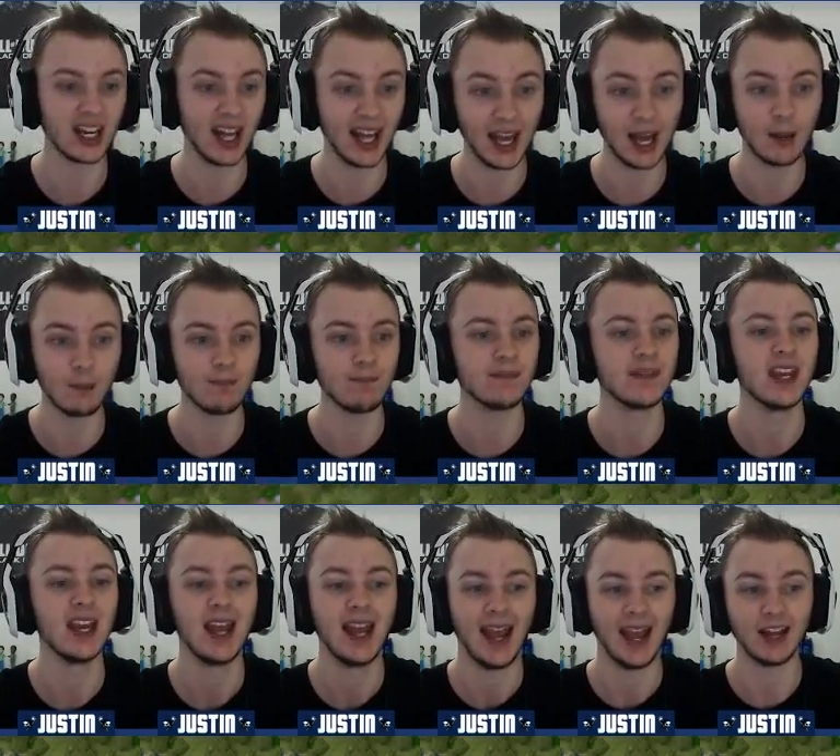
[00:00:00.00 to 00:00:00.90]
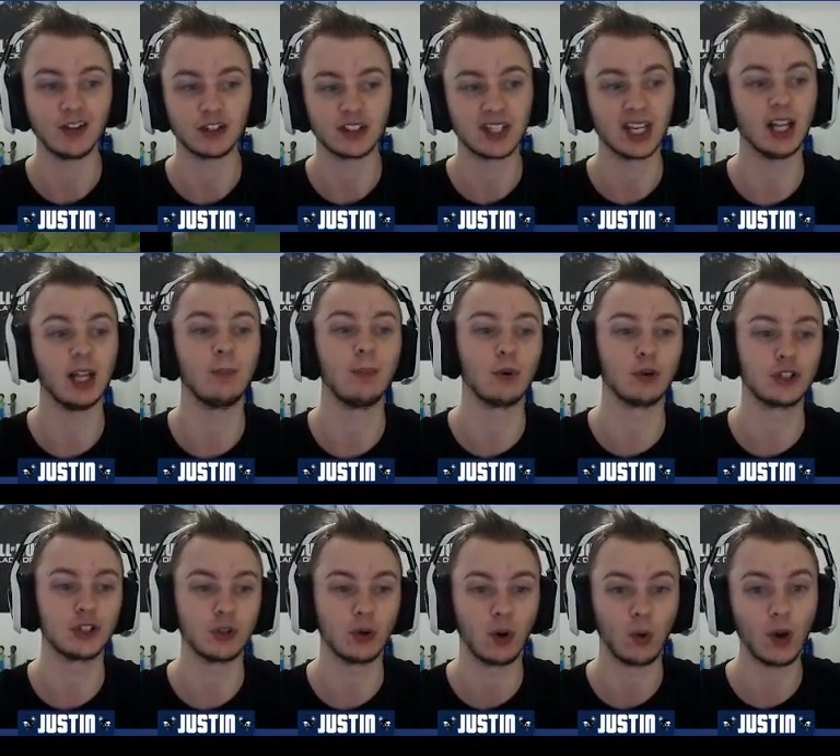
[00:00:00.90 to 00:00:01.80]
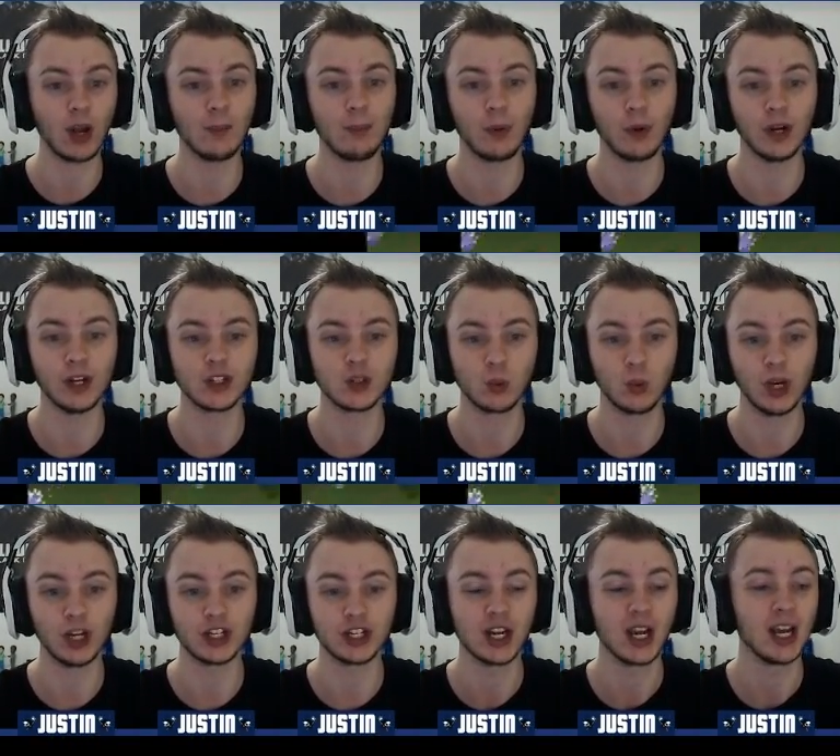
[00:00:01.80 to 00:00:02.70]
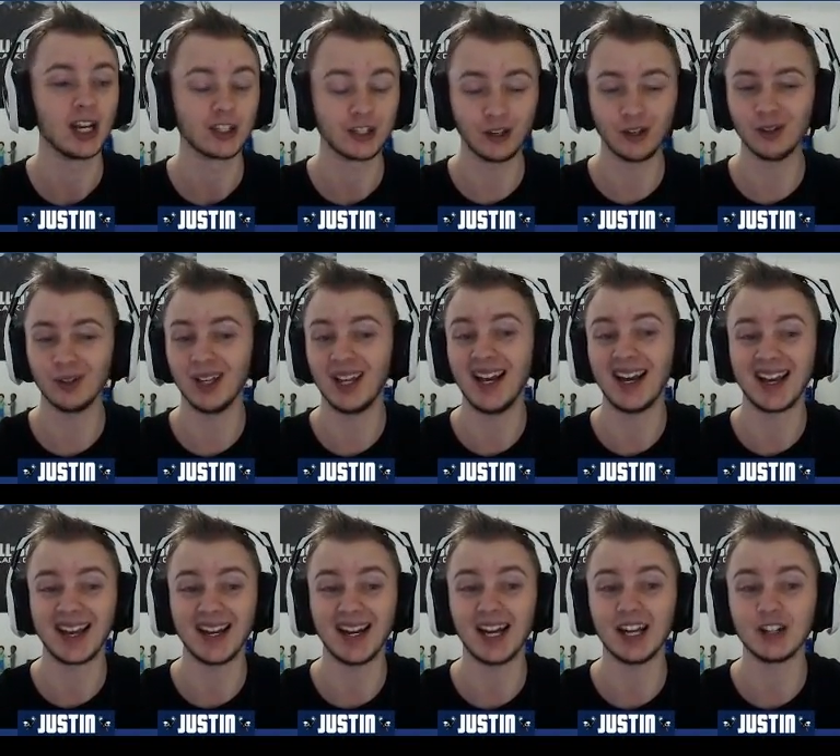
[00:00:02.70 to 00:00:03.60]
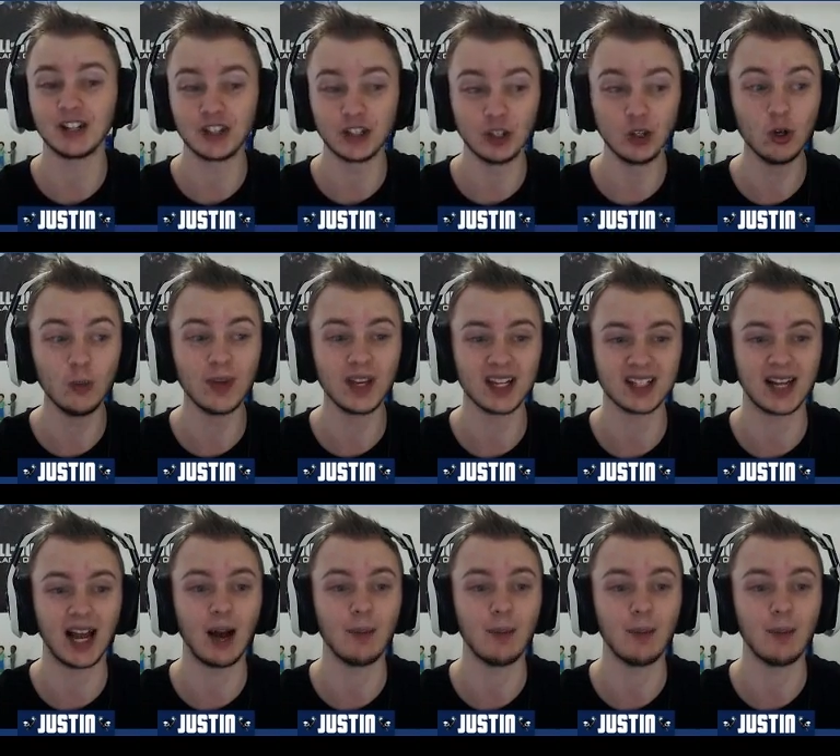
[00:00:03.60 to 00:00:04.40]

M and just teleport to our waypoints, which currently I cannot do because I'm